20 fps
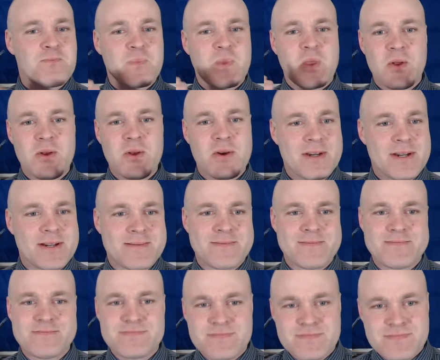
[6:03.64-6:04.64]
look,
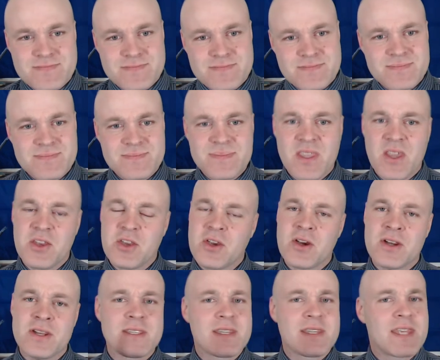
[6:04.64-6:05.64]
you
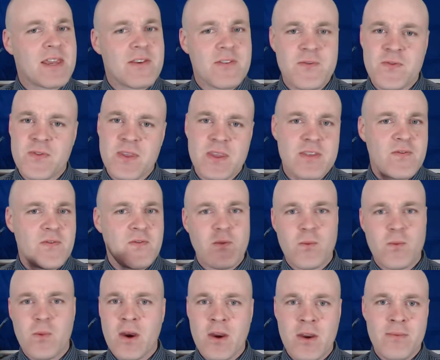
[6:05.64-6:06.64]
got to
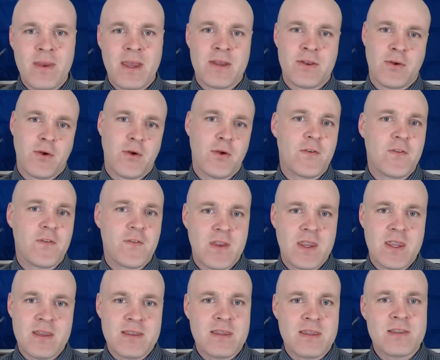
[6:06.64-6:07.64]
worry about her
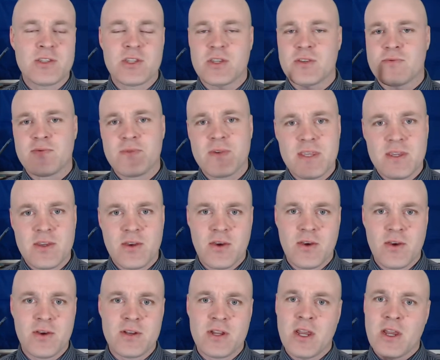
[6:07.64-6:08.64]
feelings. She's really
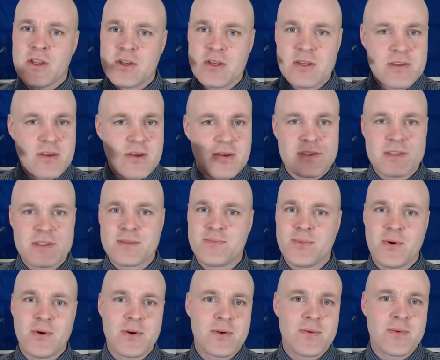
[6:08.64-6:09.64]
hurt. You just got to
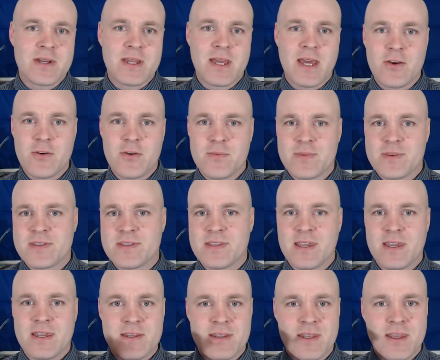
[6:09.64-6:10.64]
support her
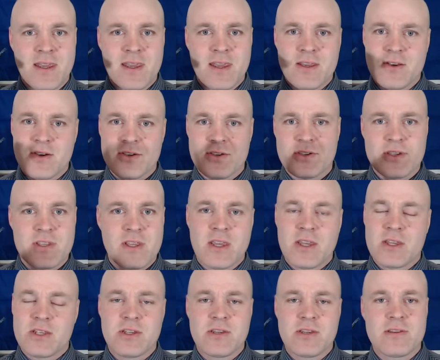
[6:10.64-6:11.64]
100% because
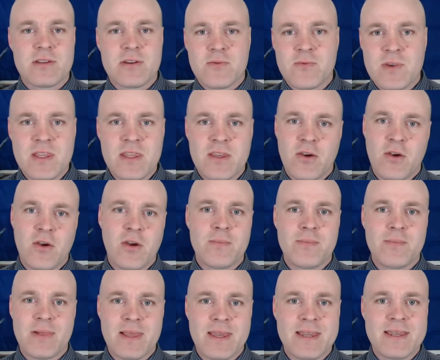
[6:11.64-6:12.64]
she's in a really hurt
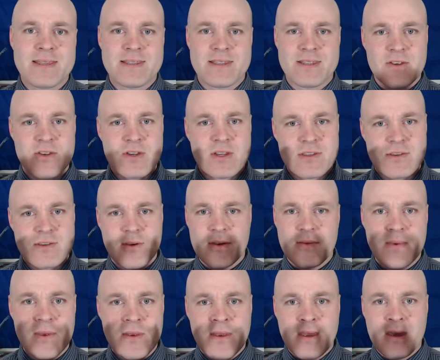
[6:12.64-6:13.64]
place, and you just got to
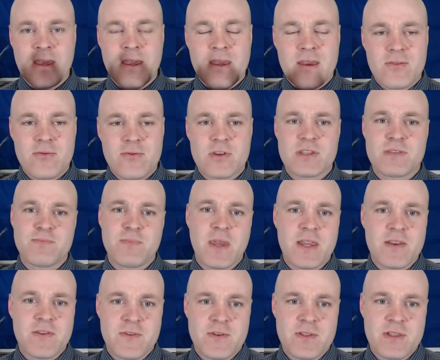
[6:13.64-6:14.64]
be
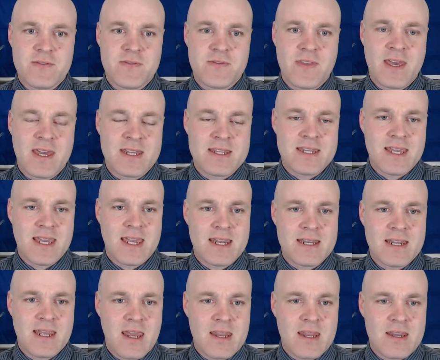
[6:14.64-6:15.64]
respectful of that.
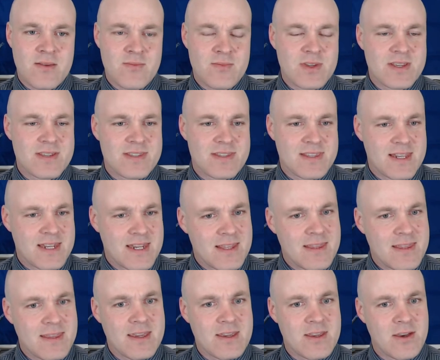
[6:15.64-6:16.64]
And I'm just sitting
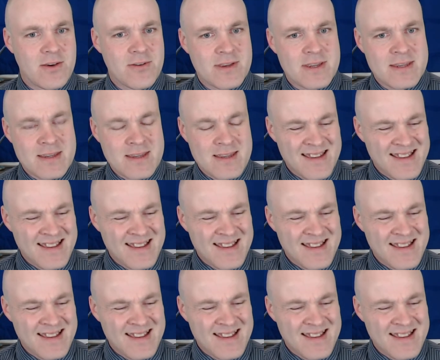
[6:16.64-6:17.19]
there going,